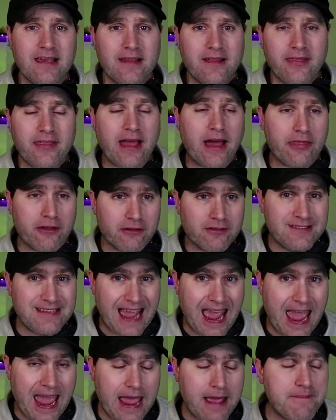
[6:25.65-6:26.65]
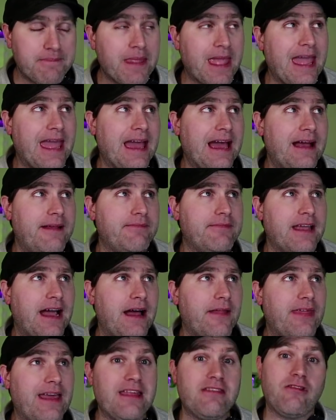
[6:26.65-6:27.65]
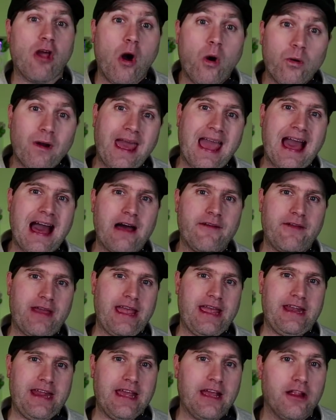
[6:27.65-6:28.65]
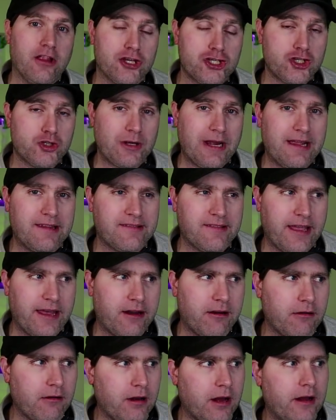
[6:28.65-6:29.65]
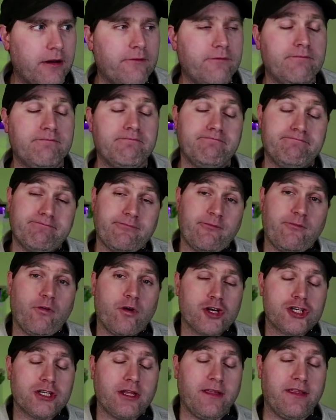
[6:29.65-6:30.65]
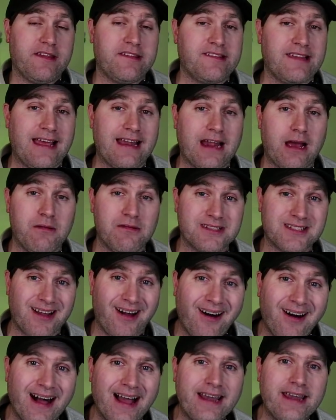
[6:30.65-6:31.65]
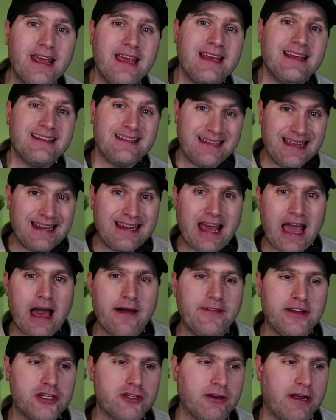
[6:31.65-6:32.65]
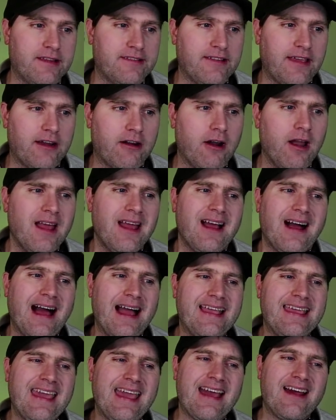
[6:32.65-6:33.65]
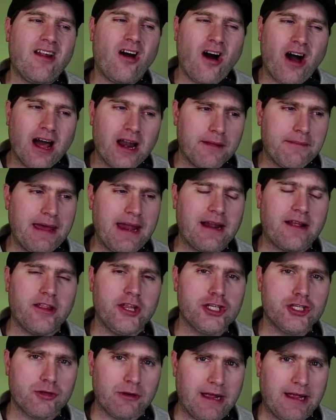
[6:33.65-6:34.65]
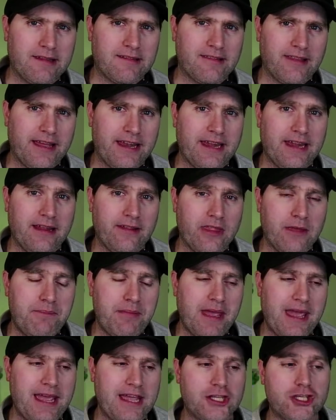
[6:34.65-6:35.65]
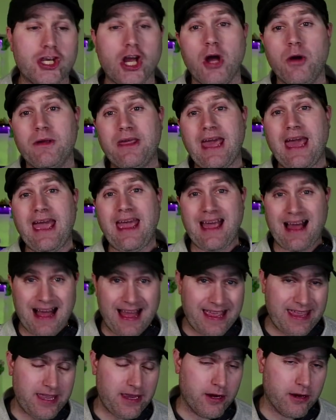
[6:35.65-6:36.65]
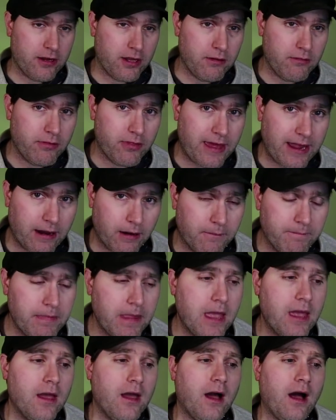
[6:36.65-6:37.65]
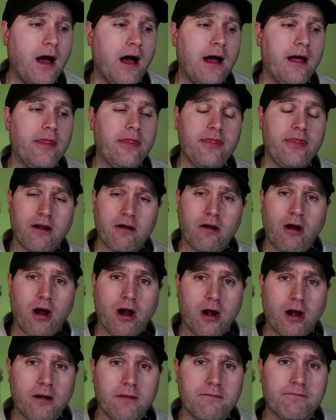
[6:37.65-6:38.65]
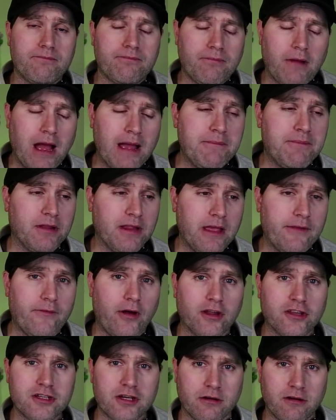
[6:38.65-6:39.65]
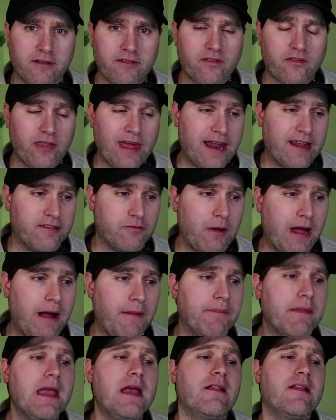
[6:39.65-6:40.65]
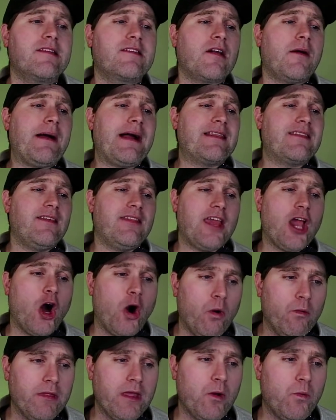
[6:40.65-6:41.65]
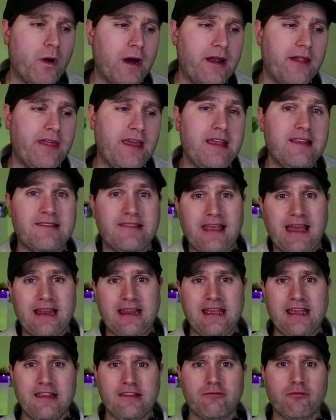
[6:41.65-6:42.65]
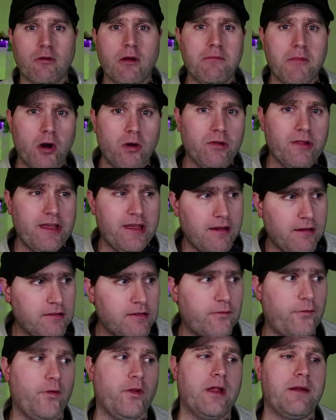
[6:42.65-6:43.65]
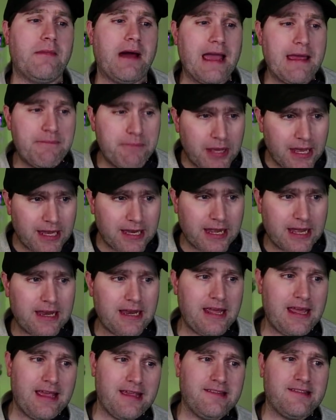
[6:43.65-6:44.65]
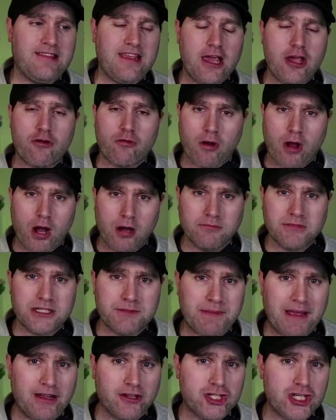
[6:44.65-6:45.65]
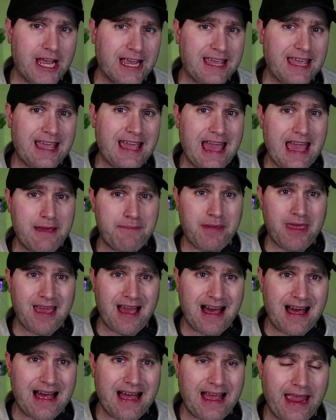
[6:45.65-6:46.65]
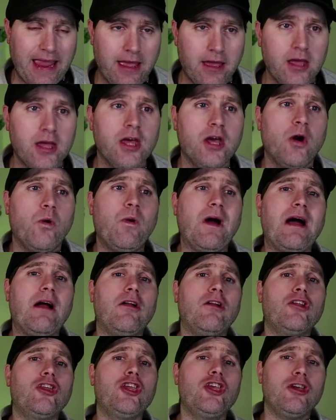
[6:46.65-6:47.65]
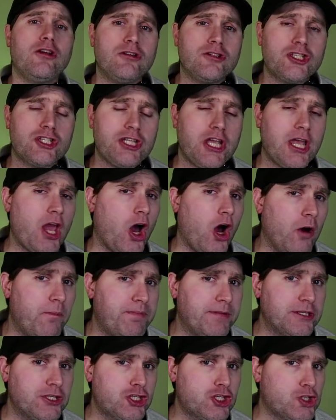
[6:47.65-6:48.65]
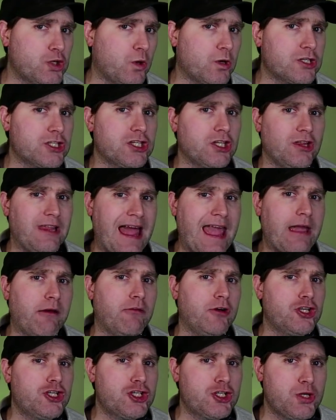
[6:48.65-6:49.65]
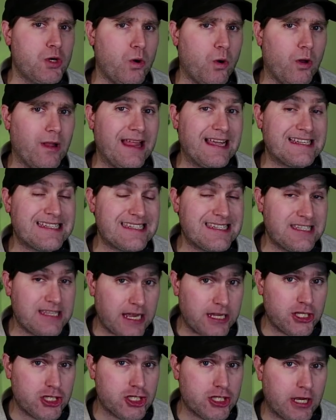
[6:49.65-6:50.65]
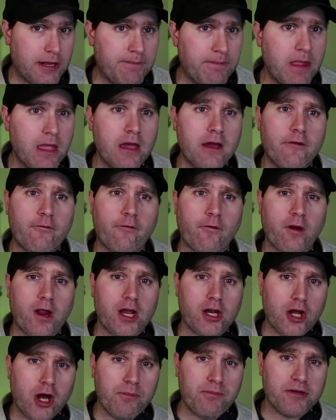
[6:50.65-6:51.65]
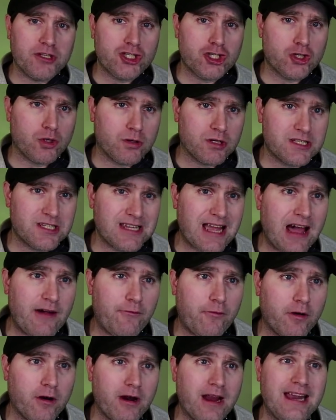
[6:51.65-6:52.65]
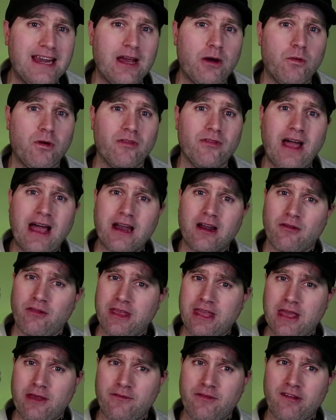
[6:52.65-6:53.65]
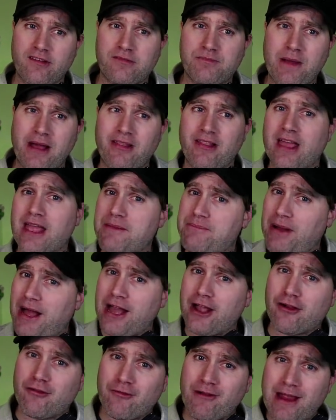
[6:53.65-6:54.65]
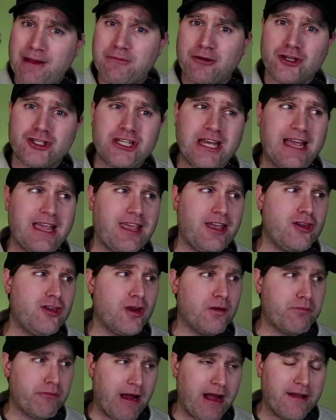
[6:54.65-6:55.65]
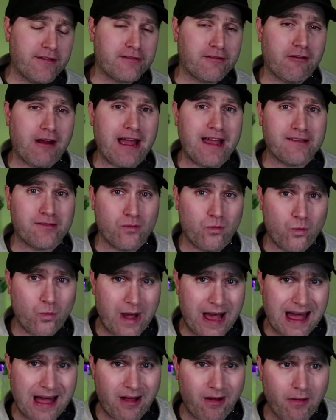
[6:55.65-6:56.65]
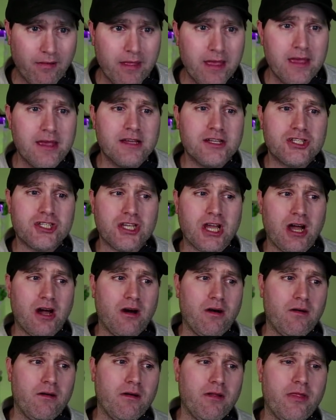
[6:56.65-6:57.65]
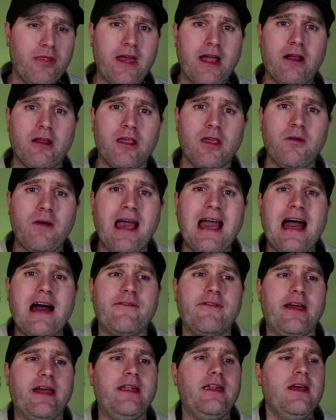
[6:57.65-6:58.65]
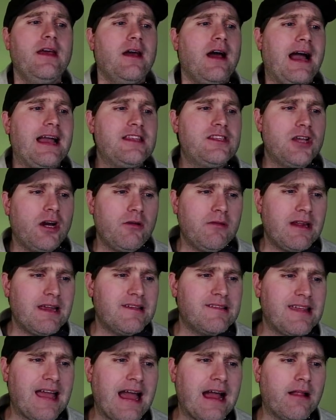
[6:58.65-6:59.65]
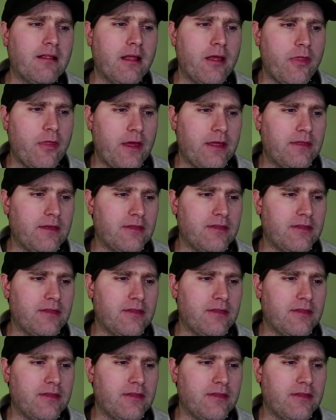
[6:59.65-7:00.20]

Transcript: the other day, and uh, they don't have an English translator. Unfortunately, the site I was on did have a translator. I can't automatically translate it in the page. Okay, I hear you there. Uh, there are I believe, alternatives for that as well. Let's go back to the only one of these that is remotely useful, in my opinion, is the Chrome spell checking API. Well, use the open source language tool extension, free and open source software, and it will not only give you spelling, but grammar check in your browser as well. So there you have it. I don't exactly think that